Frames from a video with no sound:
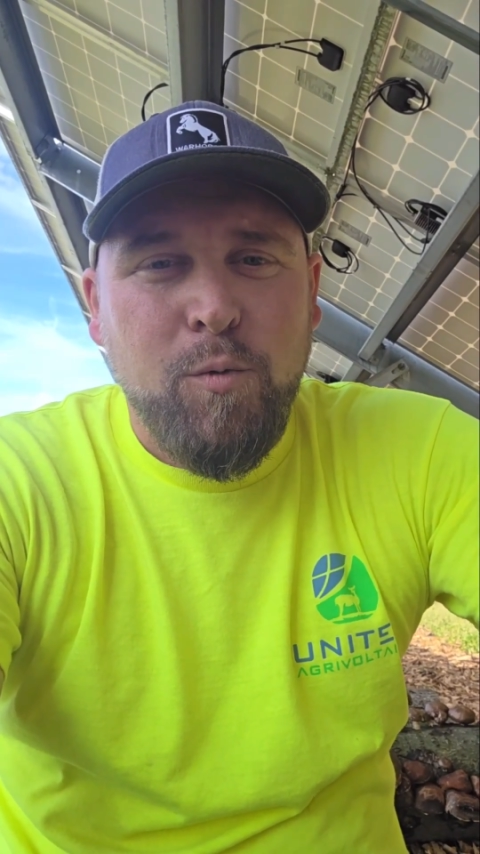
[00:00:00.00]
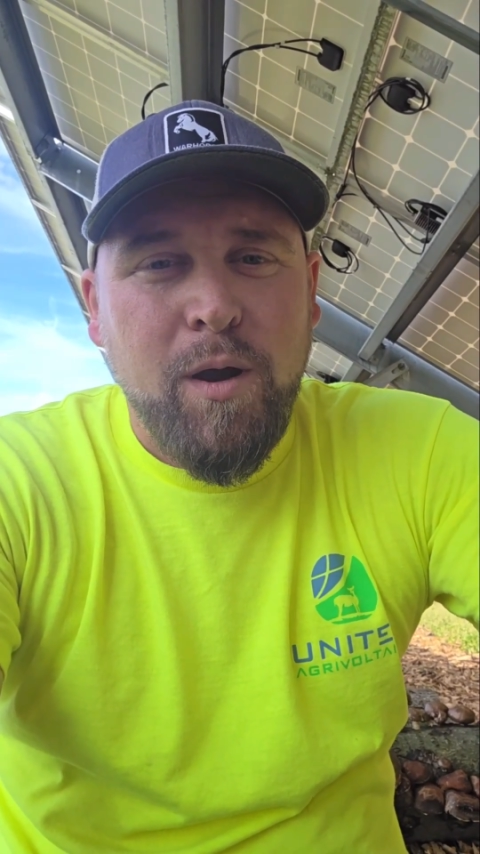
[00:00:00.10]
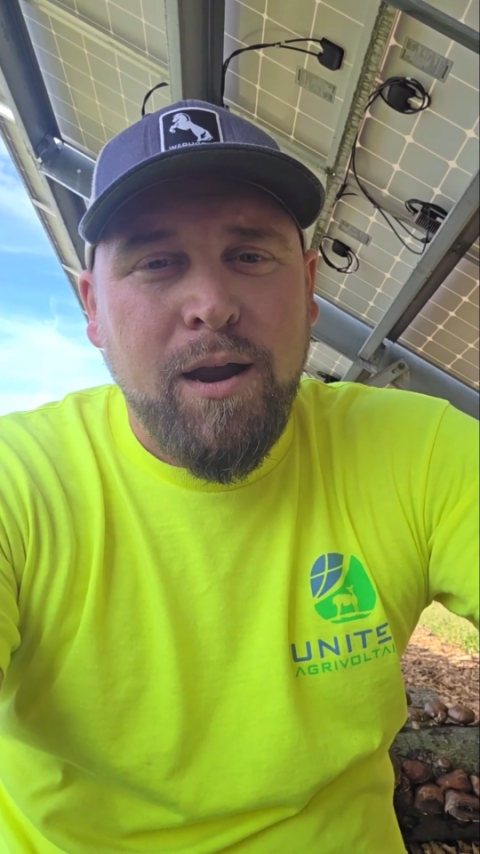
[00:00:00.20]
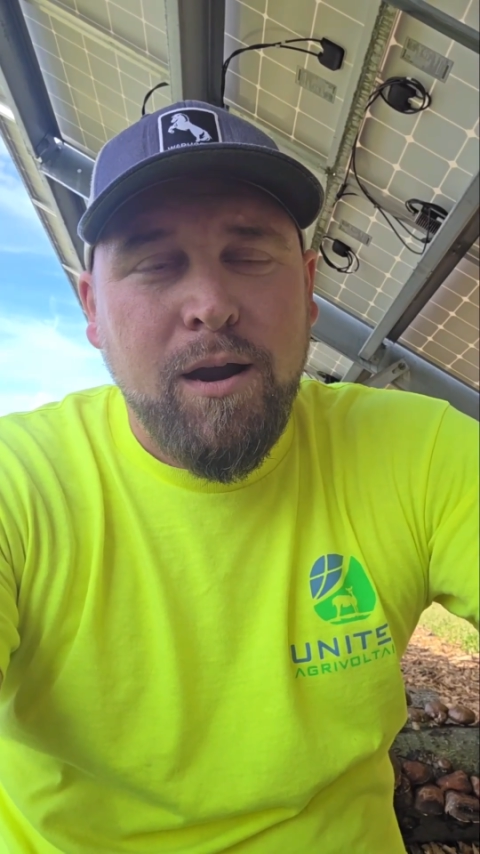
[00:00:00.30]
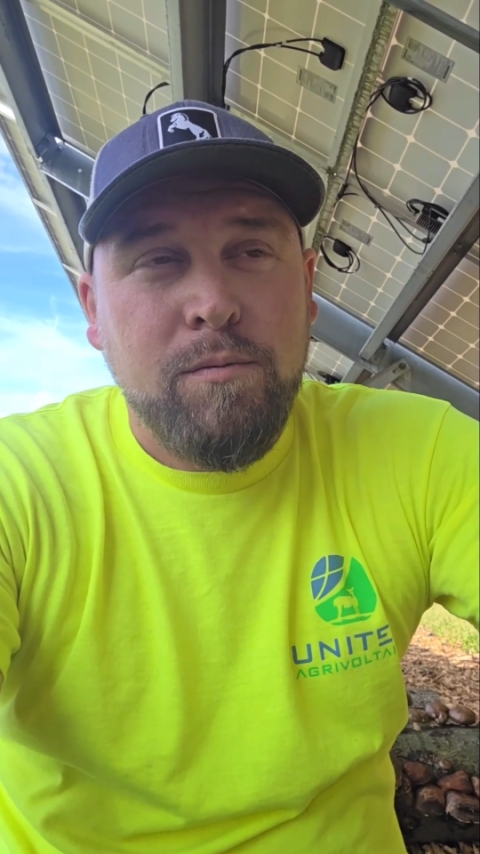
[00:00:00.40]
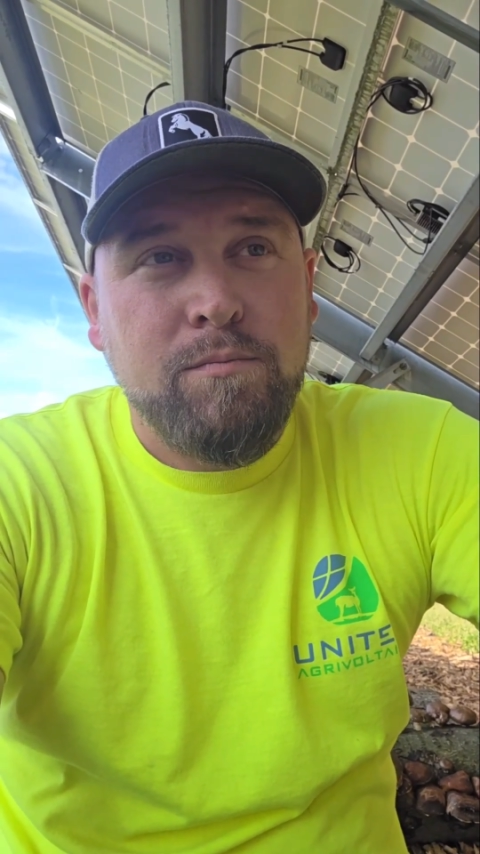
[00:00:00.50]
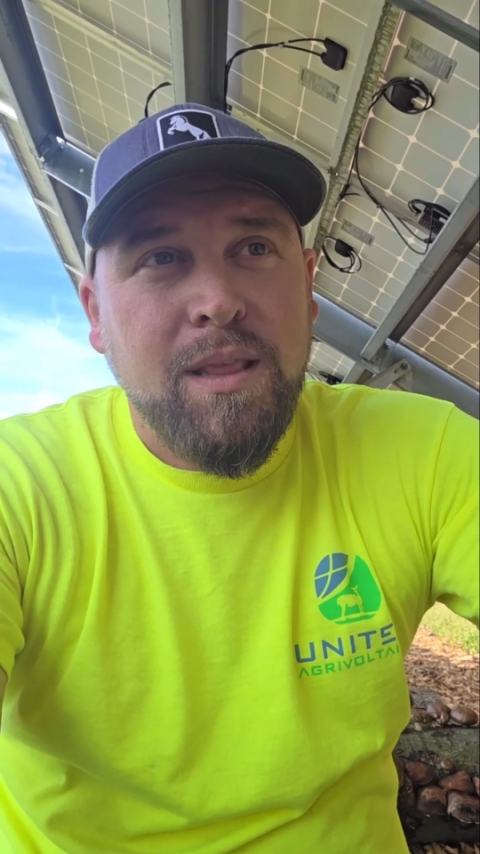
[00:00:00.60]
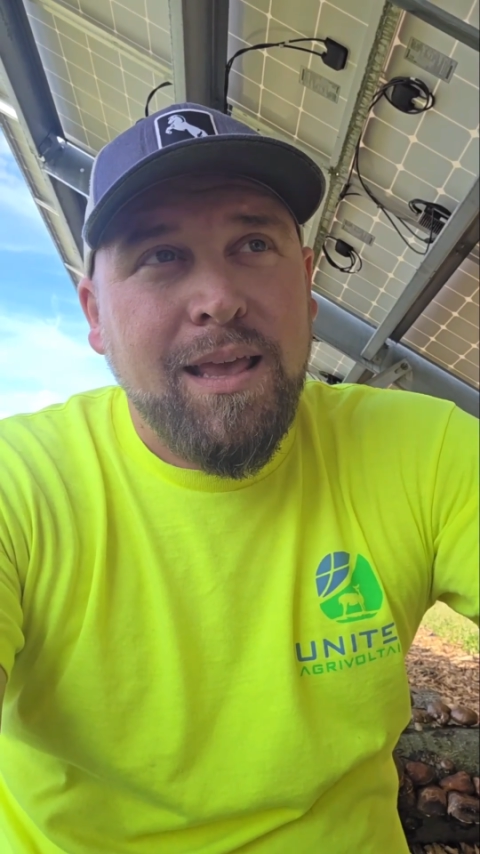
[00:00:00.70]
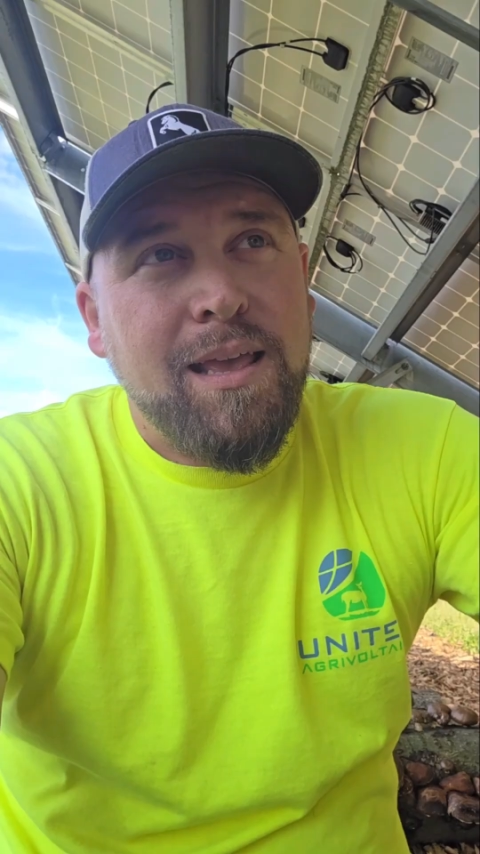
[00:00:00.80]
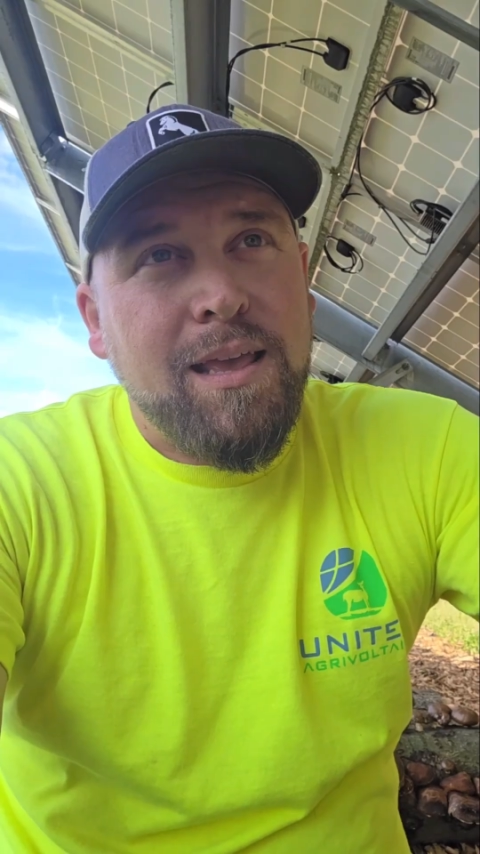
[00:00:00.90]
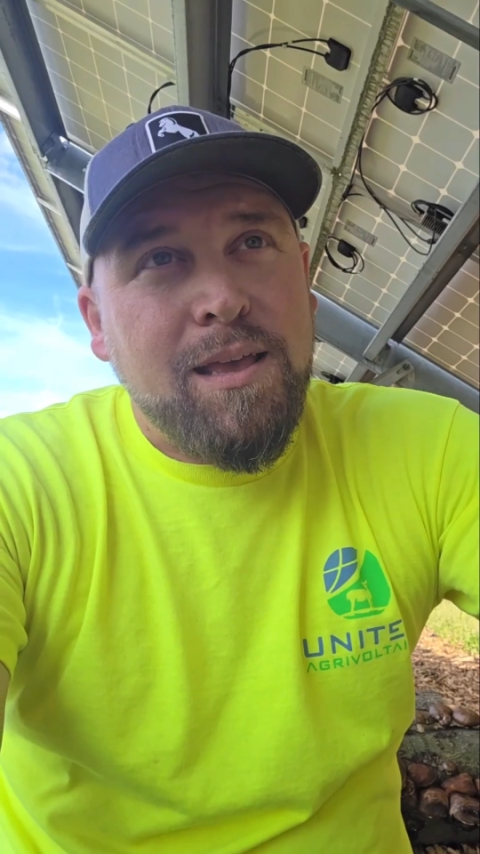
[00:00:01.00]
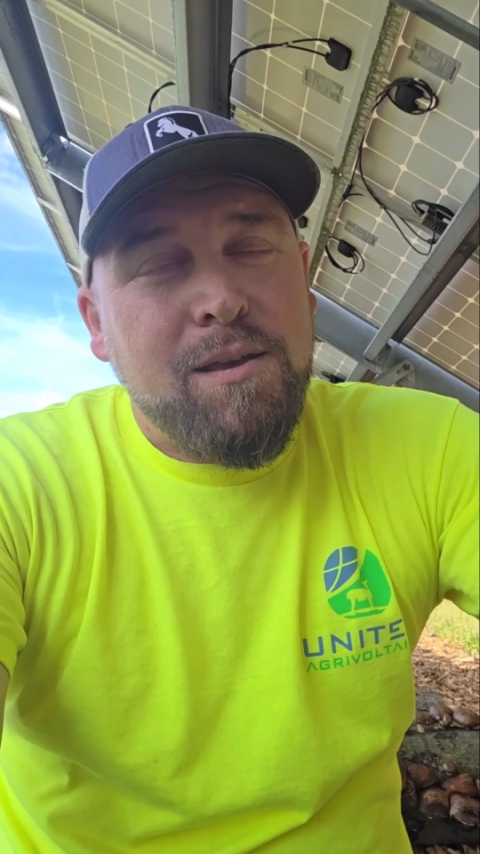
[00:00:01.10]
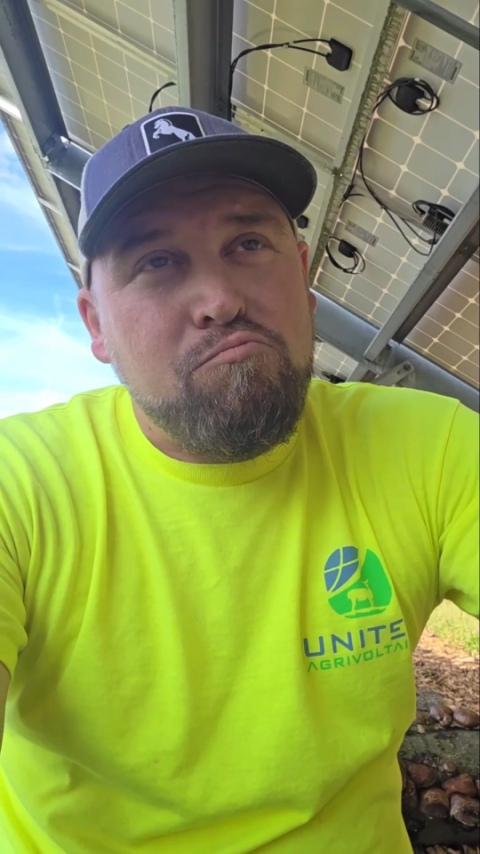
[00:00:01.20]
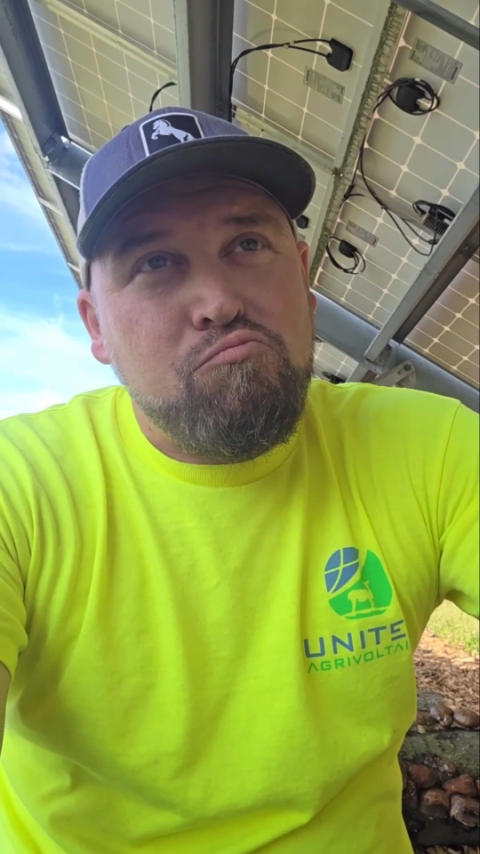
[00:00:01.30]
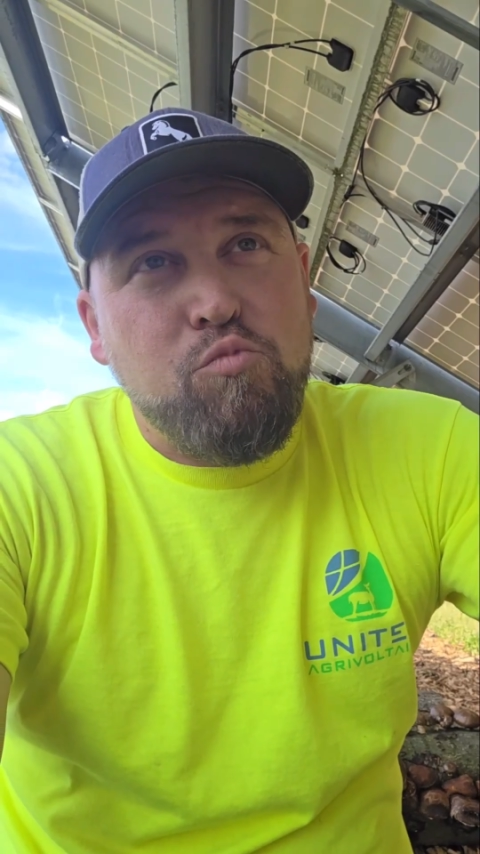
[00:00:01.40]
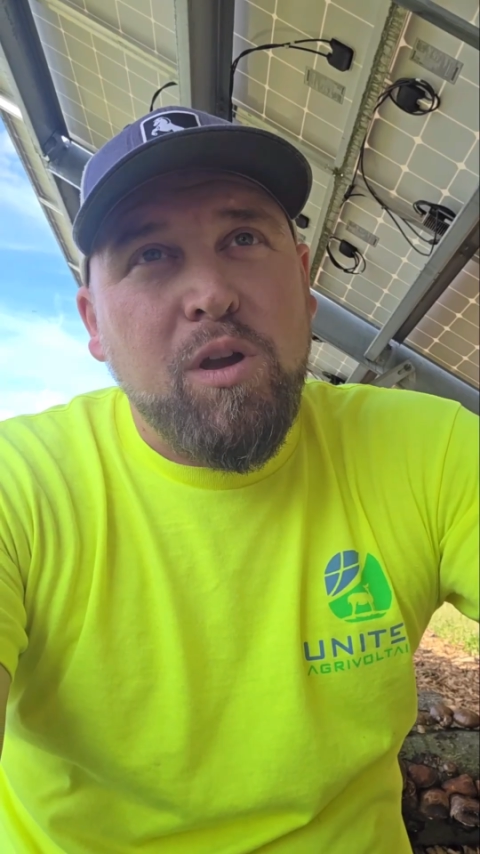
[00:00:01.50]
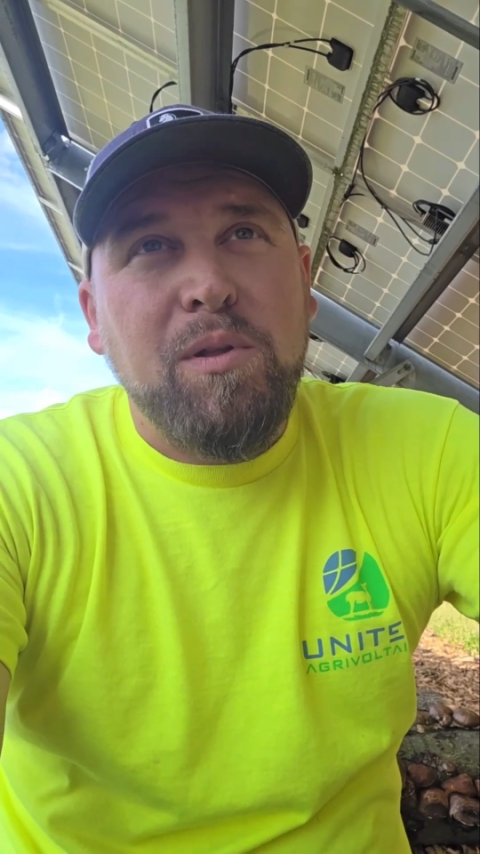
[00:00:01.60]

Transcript: where we